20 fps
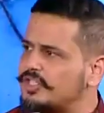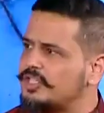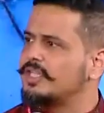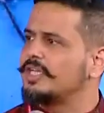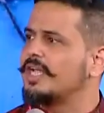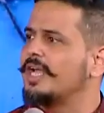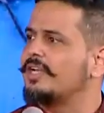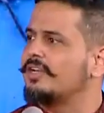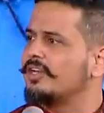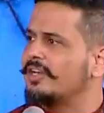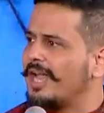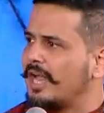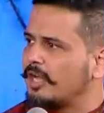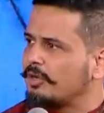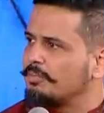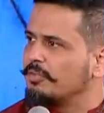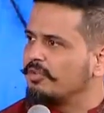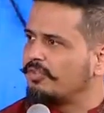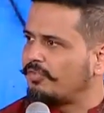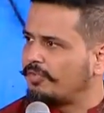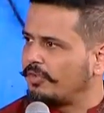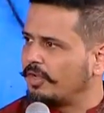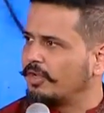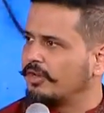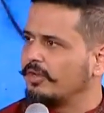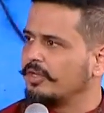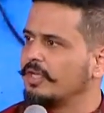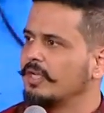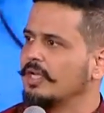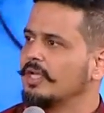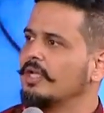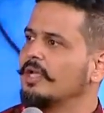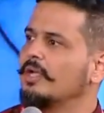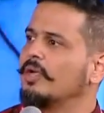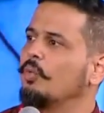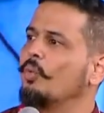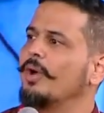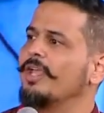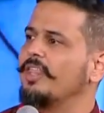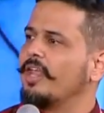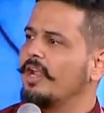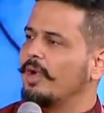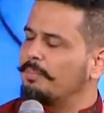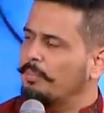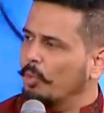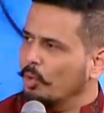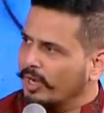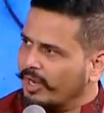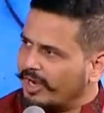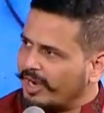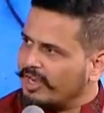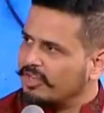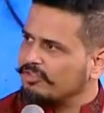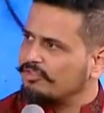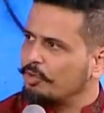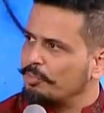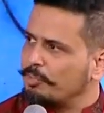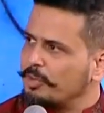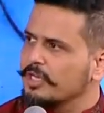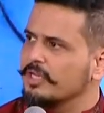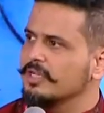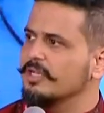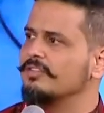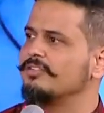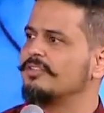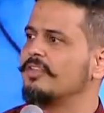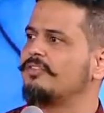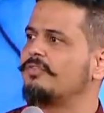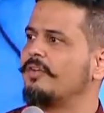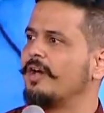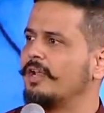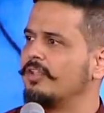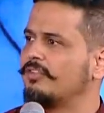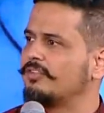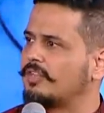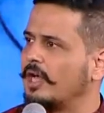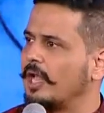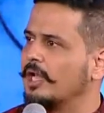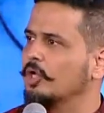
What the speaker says: vitiated atmosphere where there are polarized opinions as far as